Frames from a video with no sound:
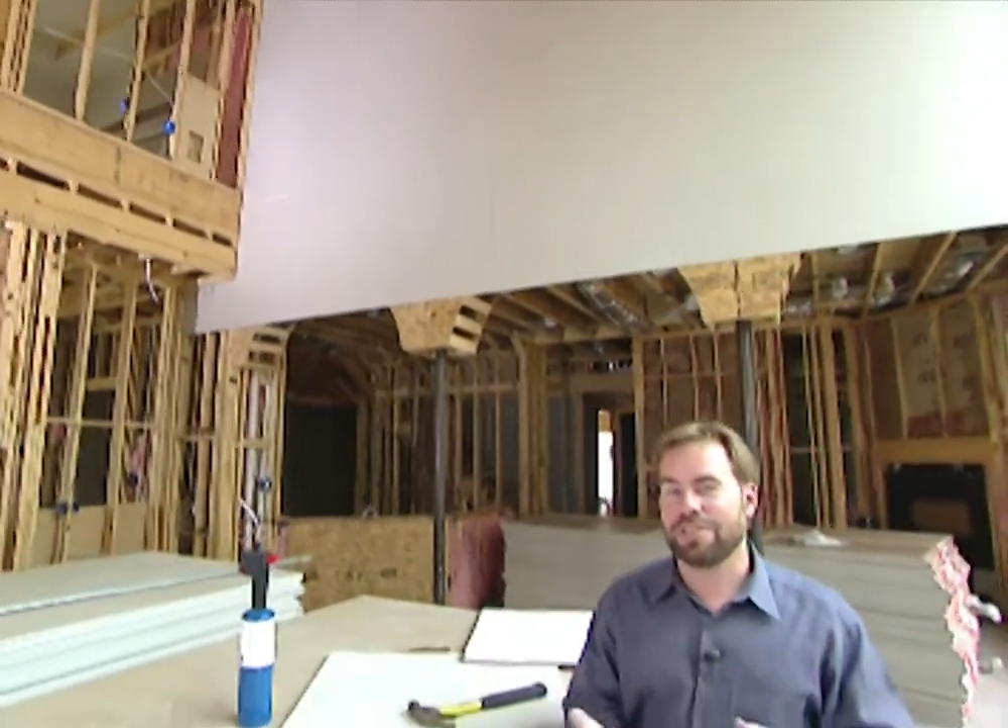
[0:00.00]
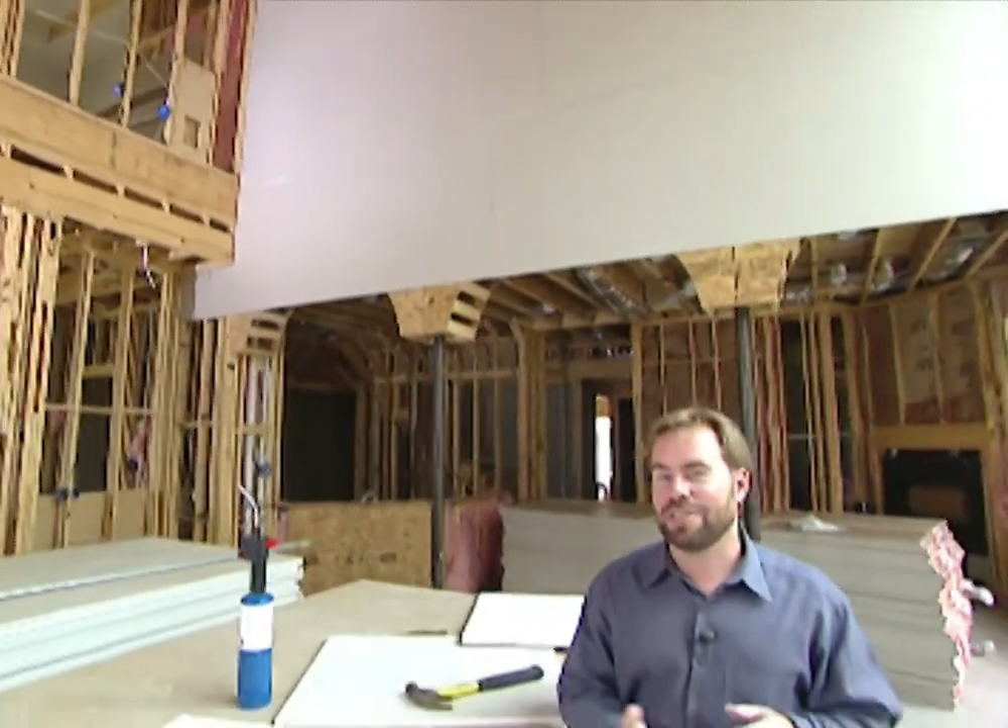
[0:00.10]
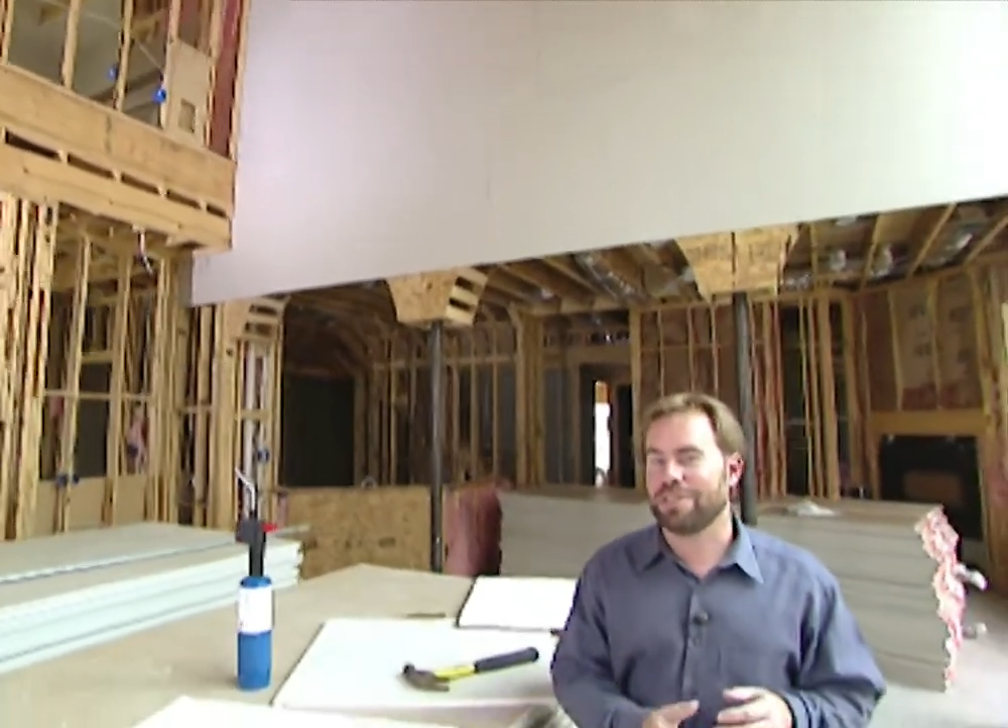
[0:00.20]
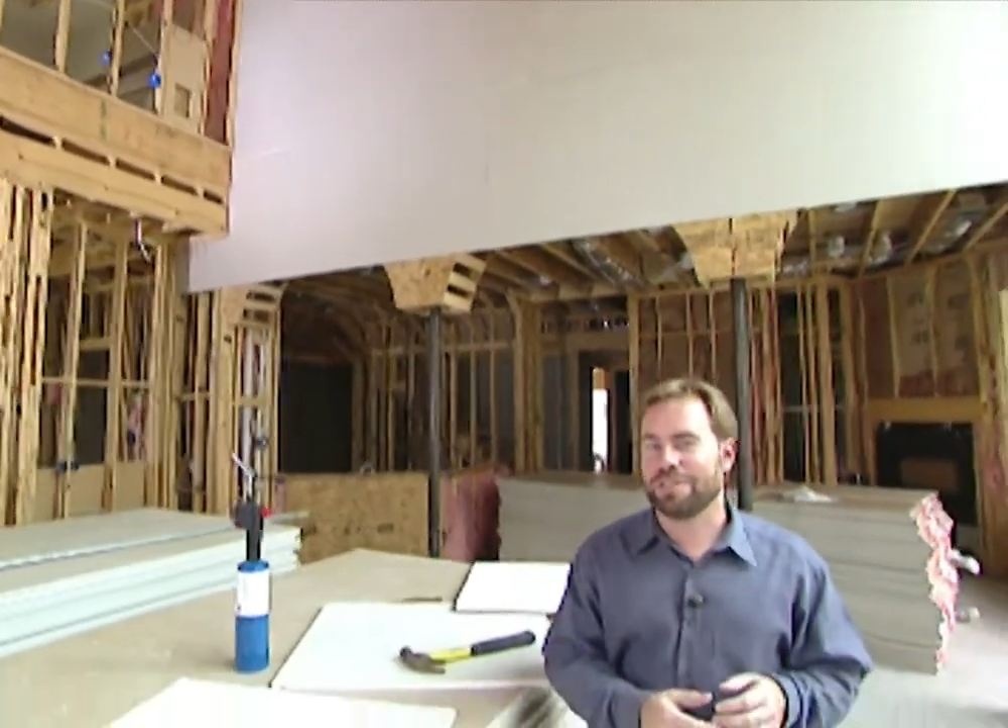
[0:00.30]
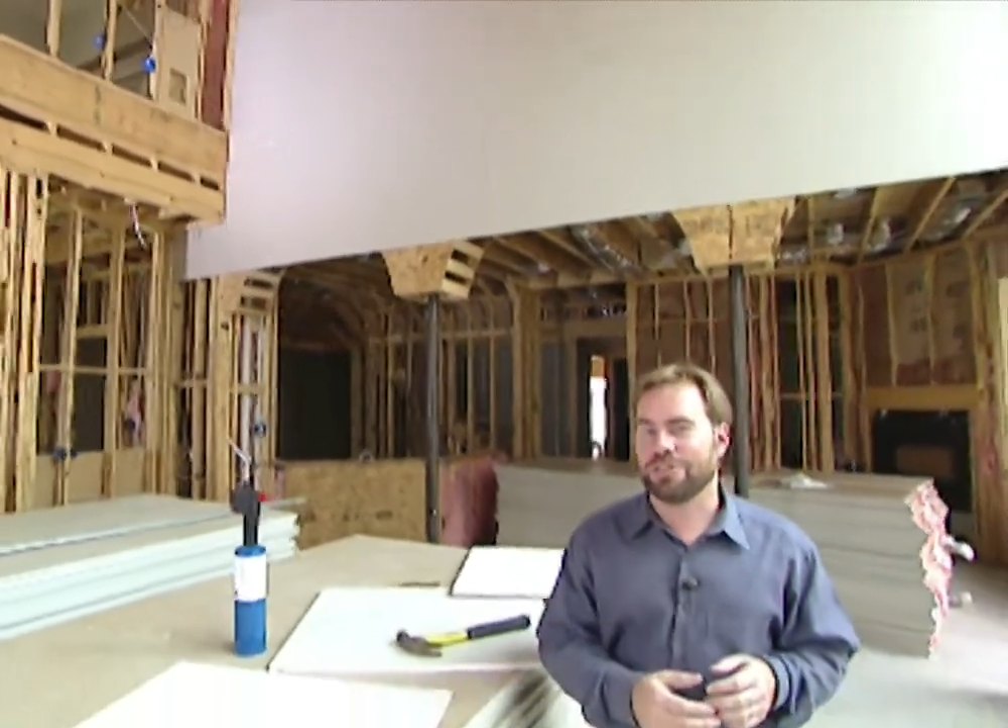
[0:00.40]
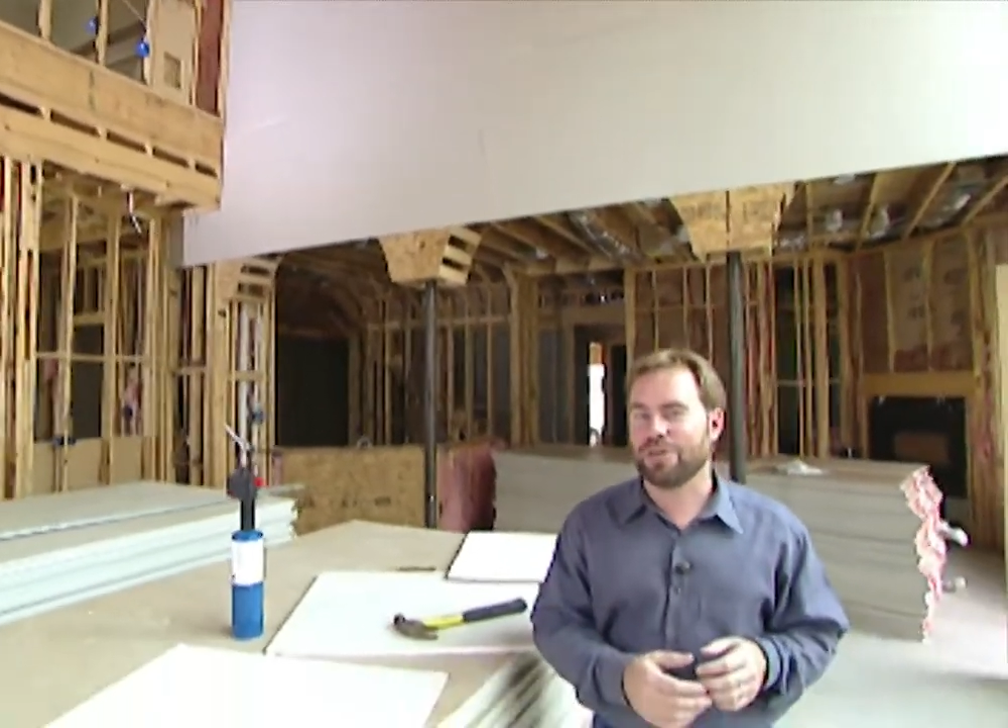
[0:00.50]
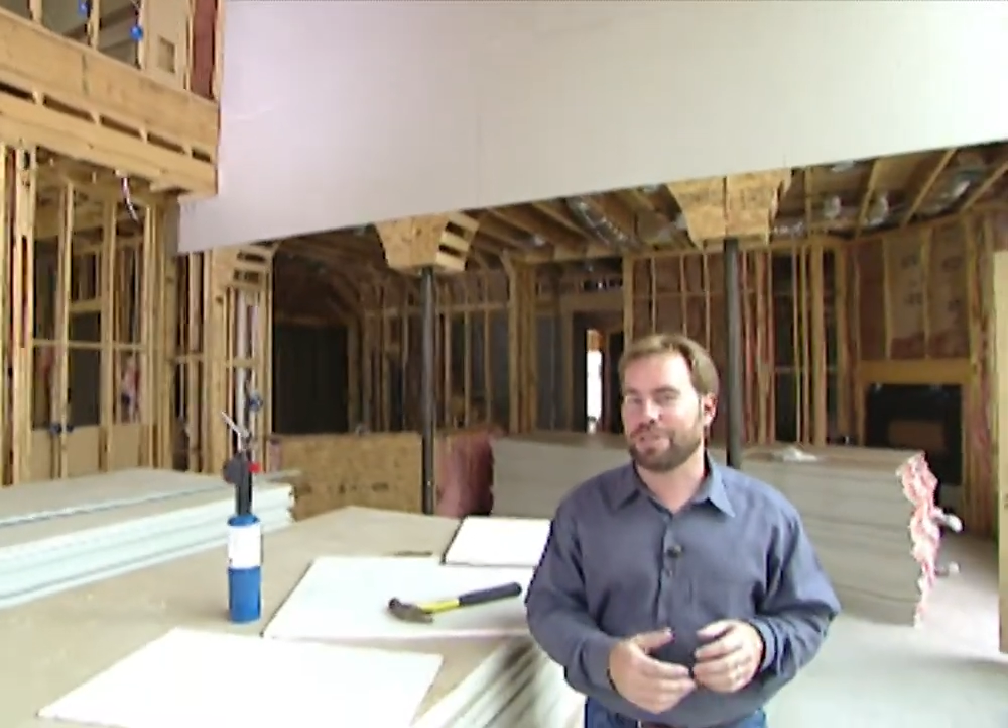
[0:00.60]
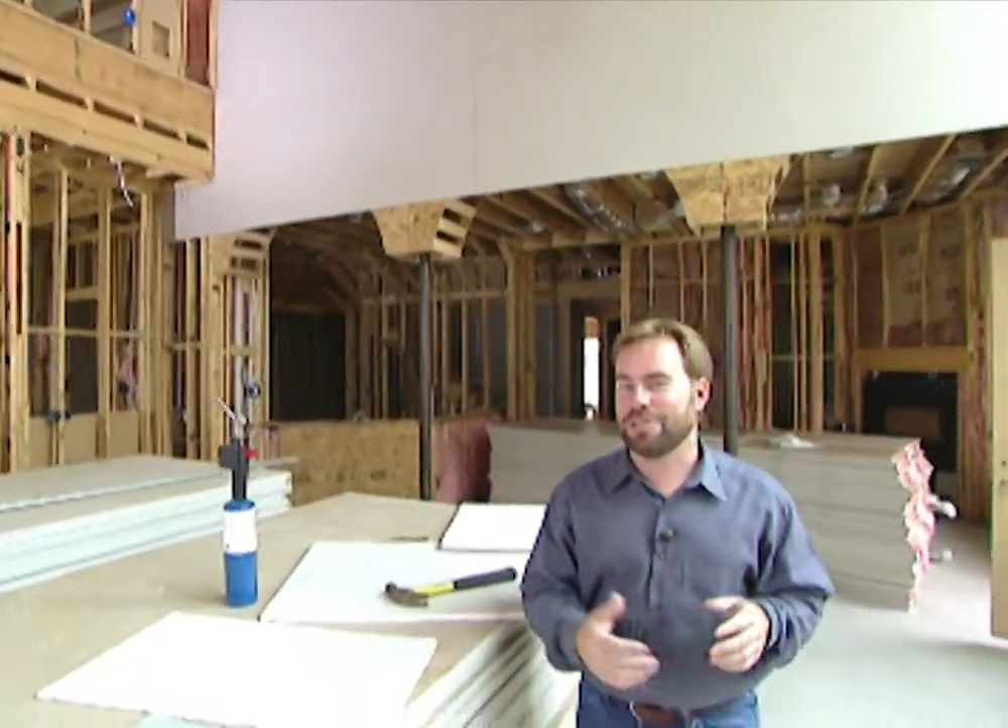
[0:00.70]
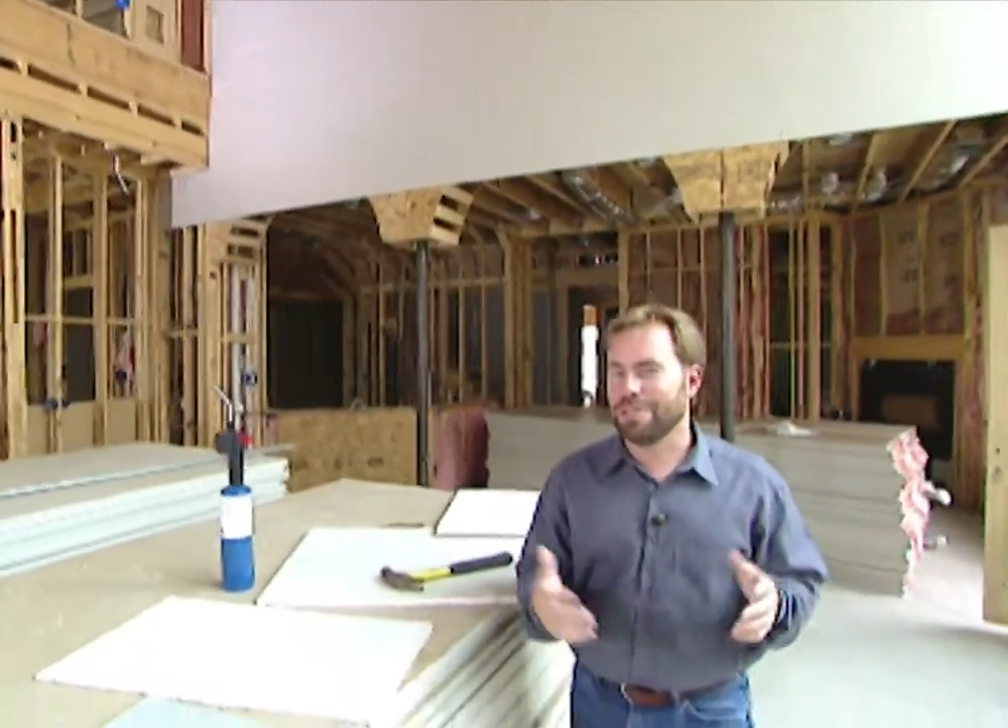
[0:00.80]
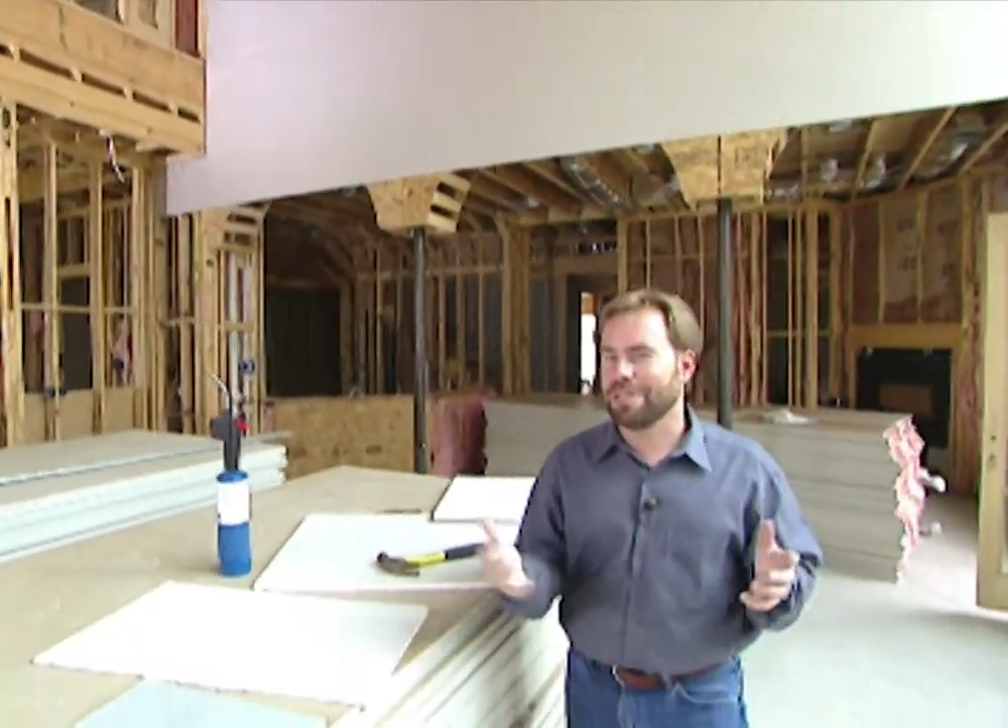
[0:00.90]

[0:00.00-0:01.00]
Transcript: that's under construction,